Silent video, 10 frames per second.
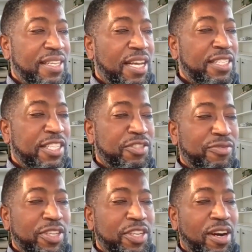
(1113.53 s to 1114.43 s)
a
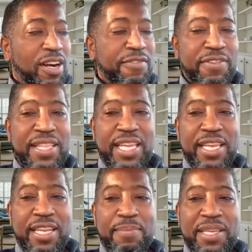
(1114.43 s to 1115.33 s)
disregard for the
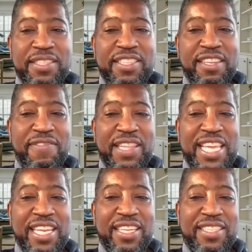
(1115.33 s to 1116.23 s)
enemies of
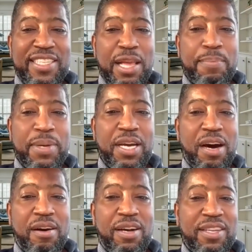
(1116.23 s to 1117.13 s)
linnets and
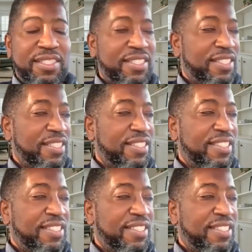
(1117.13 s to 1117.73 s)
macaws,